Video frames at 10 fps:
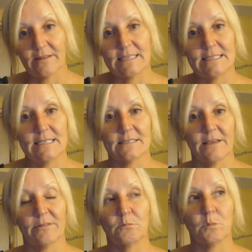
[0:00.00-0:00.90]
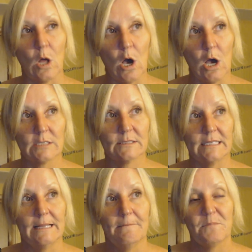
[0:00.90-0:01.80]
and I see stuff in blogs, and